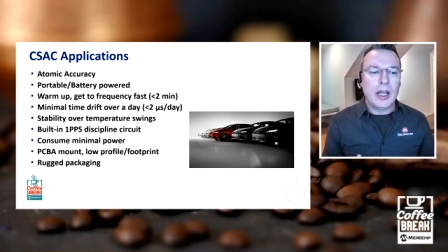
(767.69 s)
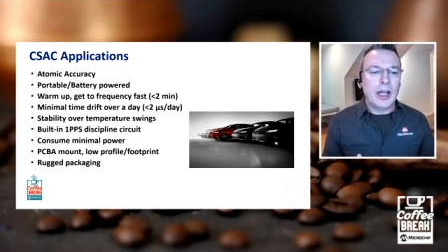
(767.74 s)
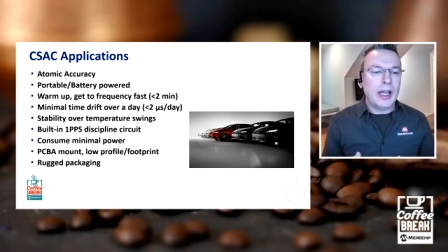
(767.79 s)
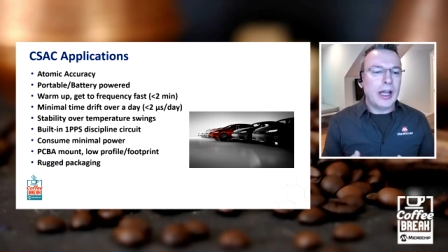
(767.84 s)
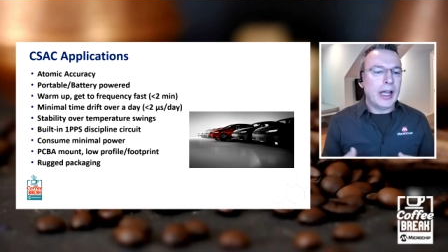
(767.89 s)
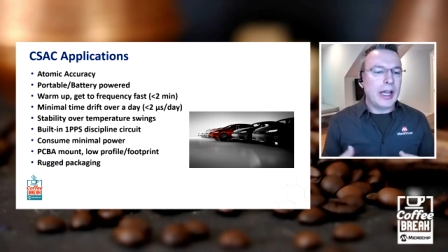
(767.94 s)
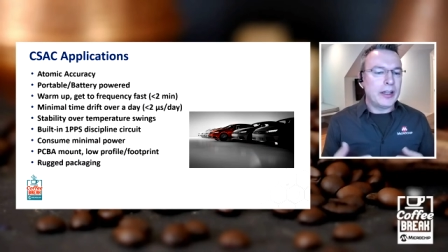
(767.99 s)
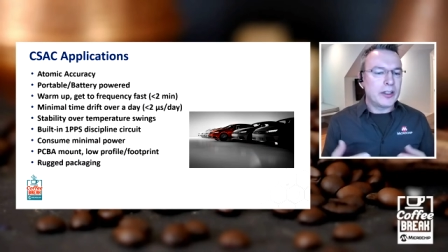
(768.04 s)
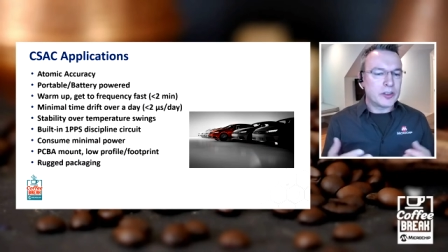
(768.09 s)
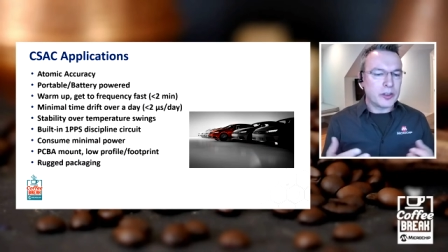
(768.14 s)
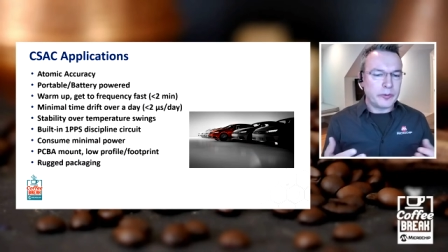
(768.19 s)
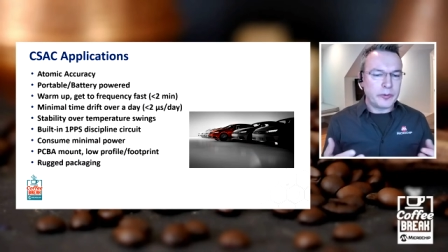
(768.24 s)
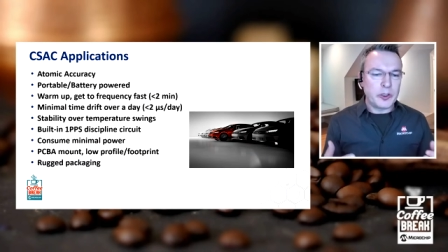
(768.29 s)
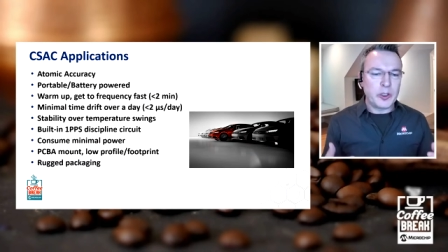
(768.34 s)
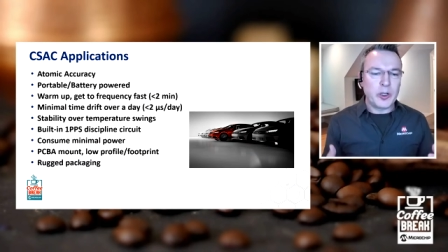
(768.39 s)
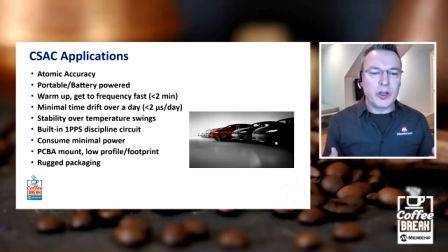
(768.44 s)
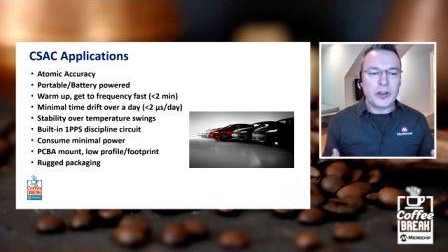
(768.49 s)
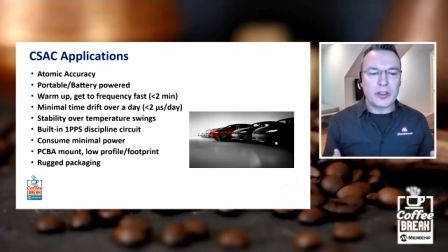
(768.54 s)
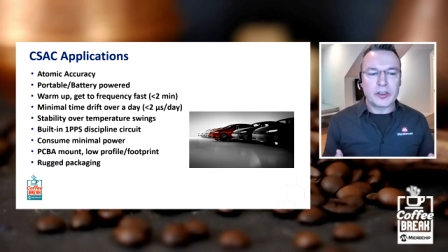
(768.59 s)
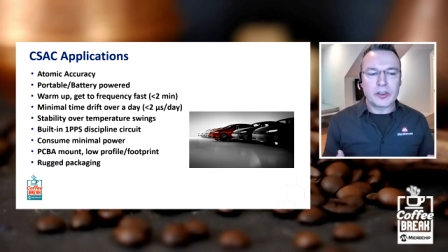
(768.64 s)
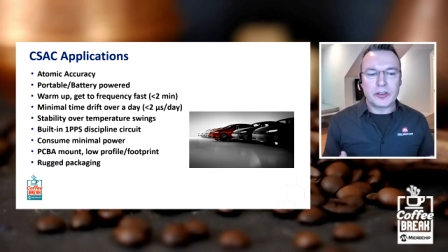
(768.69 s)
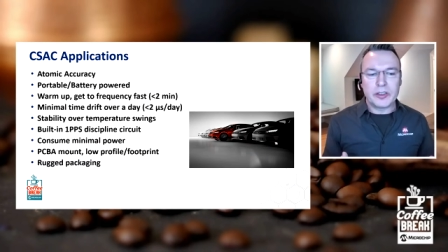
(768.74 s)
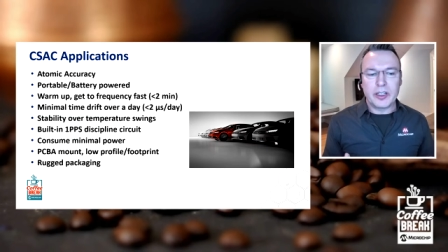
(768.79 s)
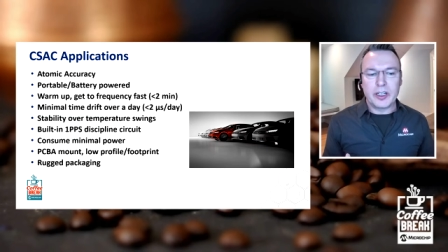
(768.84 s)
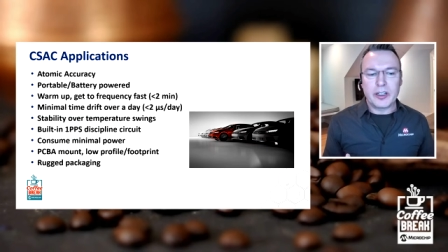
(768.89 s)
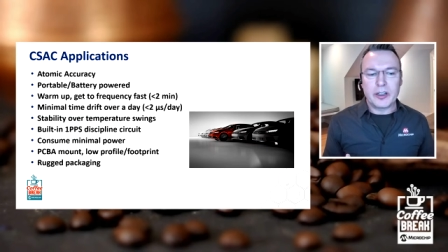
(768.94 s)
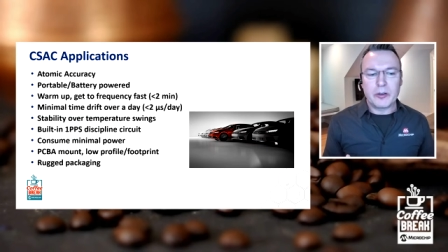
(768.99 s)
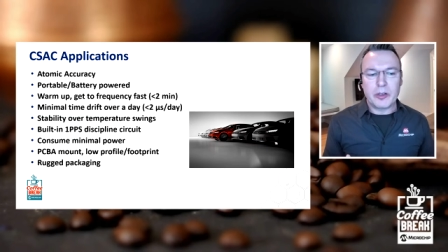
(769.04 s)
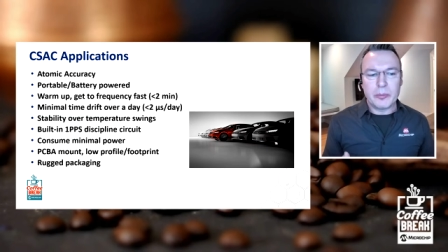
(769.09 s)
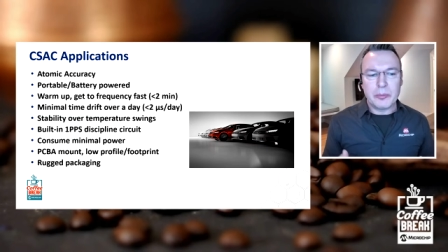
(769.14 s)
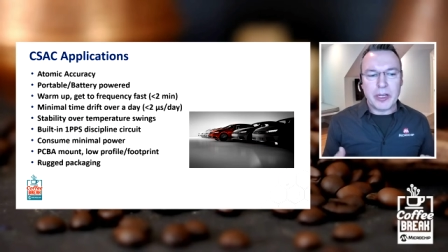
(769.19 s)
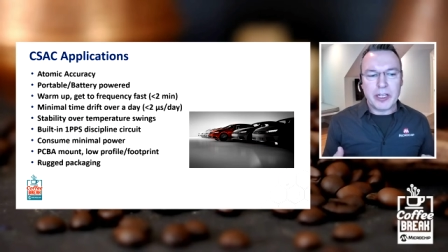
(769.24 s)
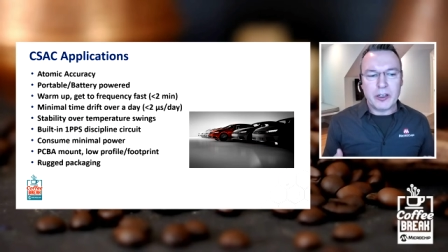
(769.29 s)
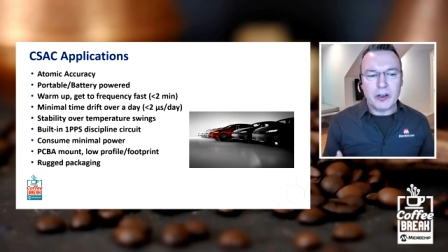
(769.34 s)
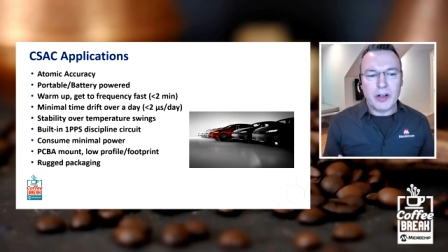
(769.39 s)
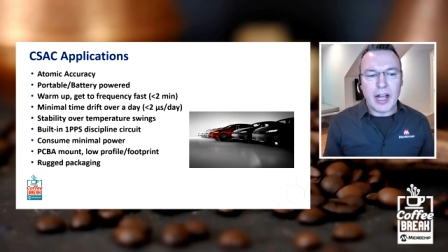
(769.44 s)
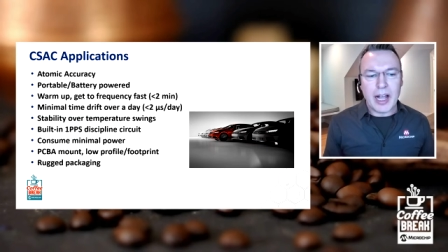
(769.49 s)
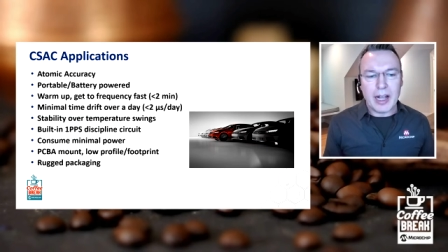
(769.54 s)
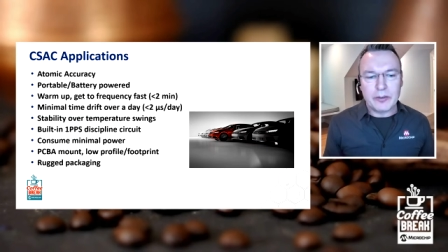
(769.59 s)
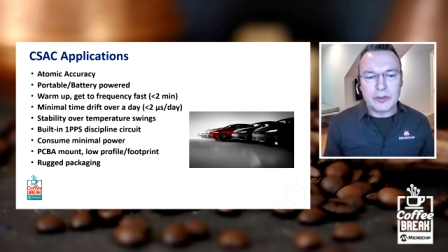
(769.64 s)
And there's a few others there that we may not
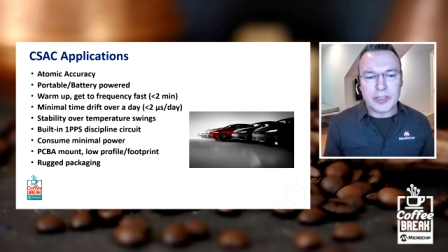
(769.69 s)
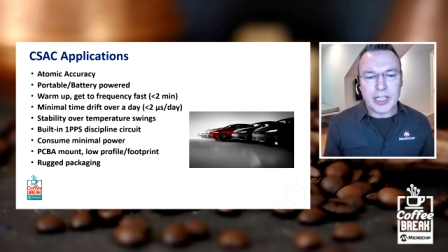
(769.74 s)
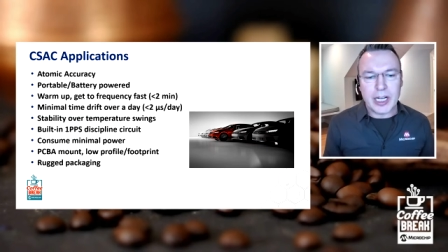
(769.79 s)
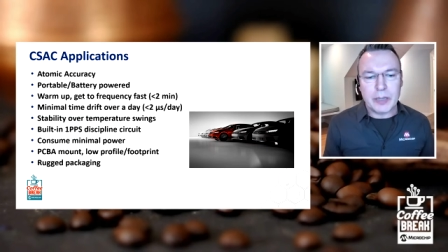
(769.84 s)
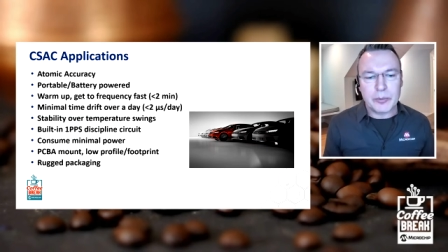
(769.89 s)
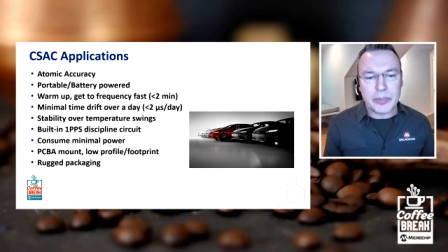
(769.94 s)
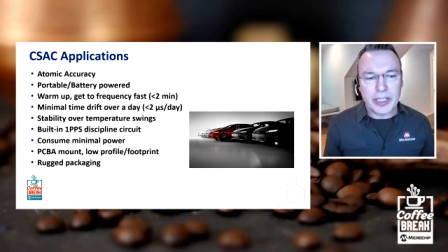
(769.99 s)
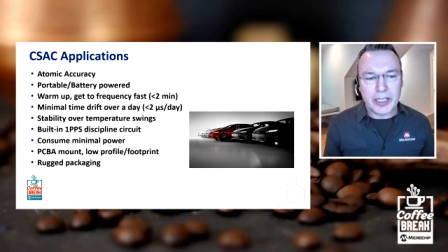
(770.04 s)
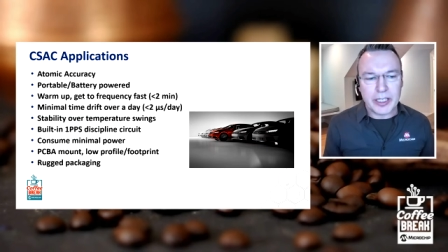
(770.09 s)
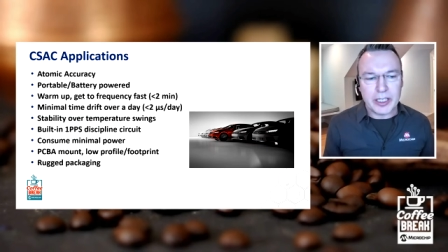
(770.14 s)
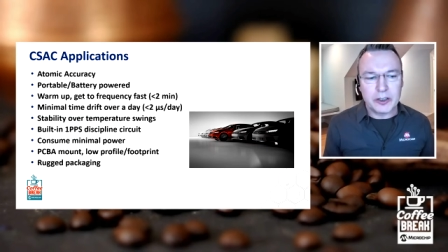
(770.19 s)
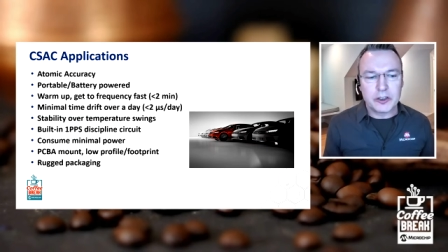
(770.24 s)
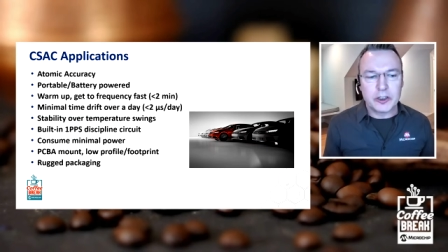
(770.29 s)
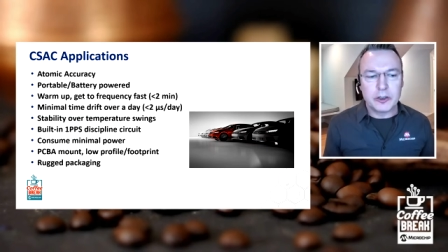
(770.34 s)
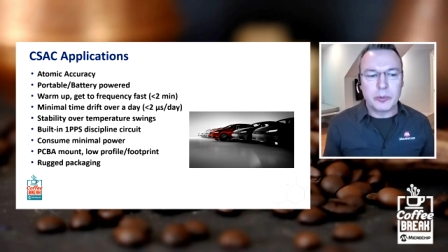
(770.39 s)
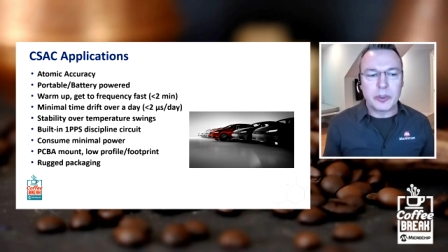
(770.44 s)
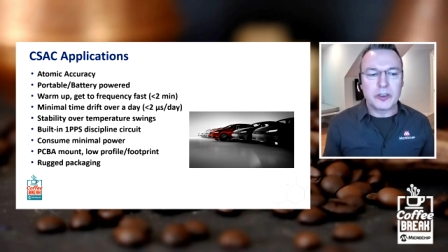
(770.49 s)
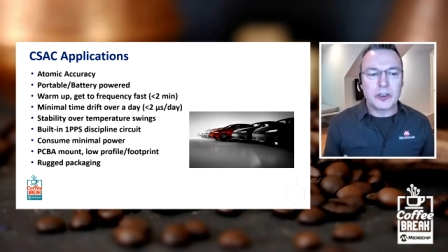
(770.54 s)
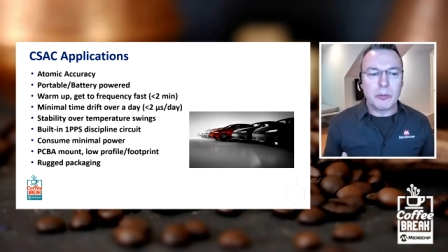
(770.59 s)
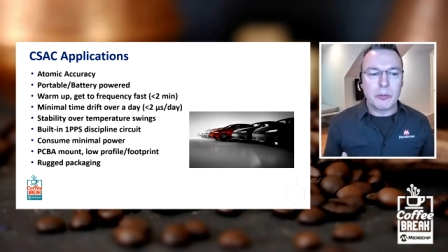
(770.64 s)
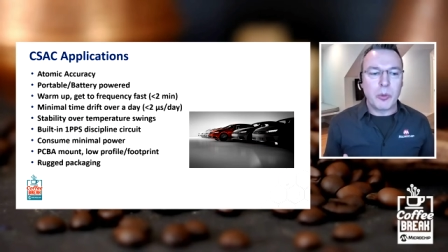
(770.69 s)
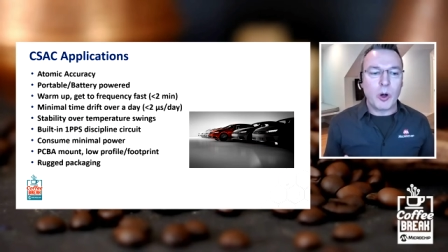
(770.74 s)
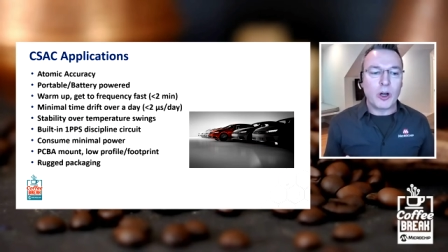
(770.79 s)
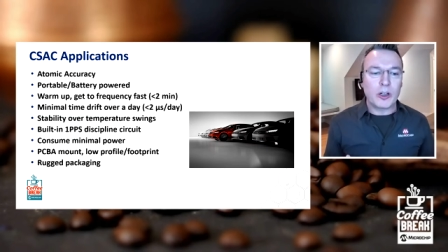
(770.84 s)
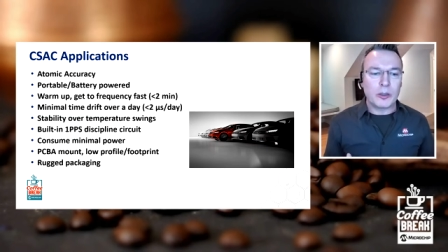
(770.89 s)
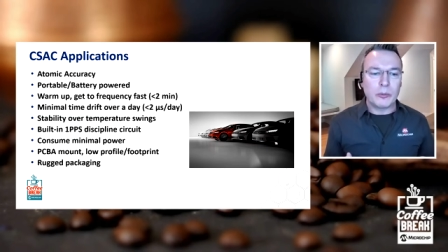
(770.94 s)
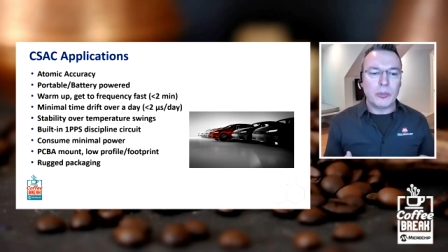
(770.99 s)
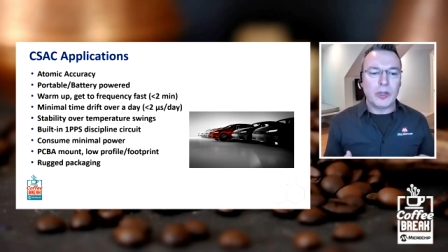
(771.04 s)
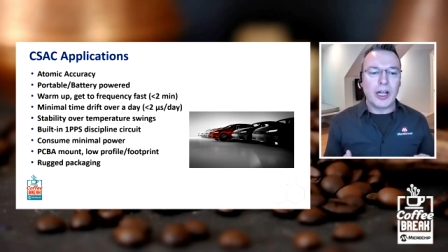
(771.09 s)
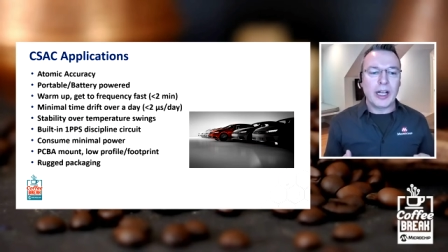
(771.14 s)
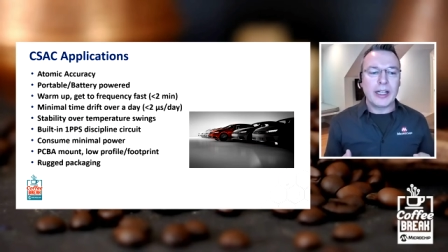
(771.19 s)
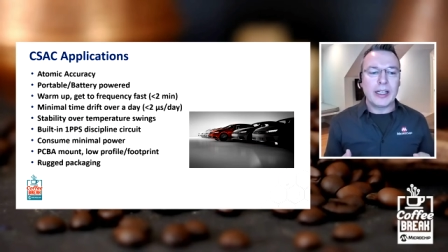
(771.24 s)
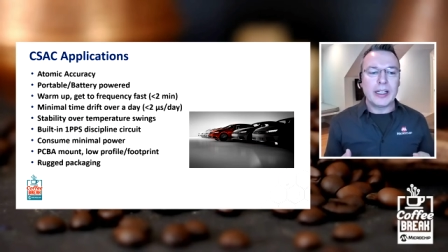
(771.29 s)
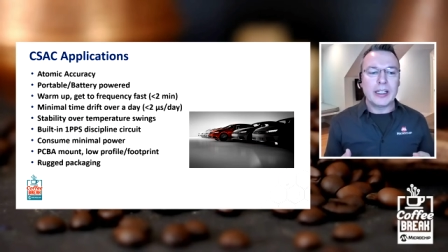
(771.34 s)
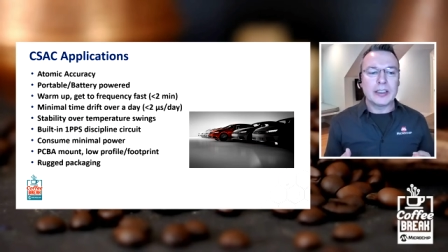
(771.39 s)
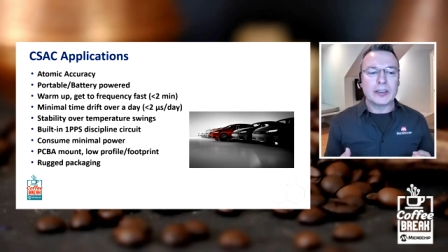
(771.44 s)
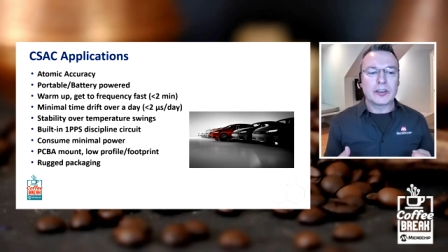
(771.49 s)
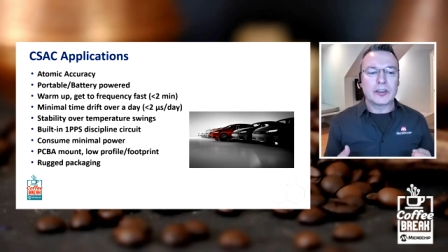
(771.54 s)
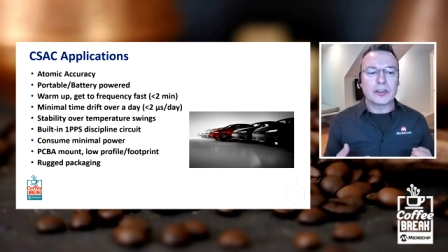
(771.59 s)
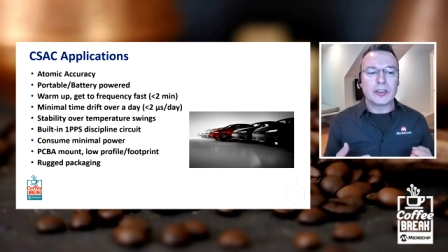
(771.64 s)
have time to get into, but the bottom line
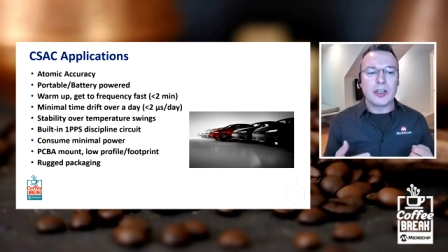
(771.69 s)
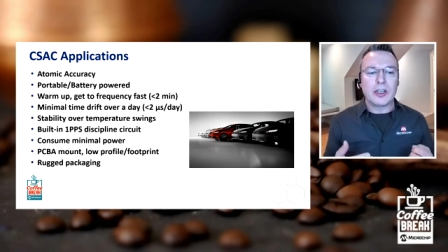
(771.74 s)
is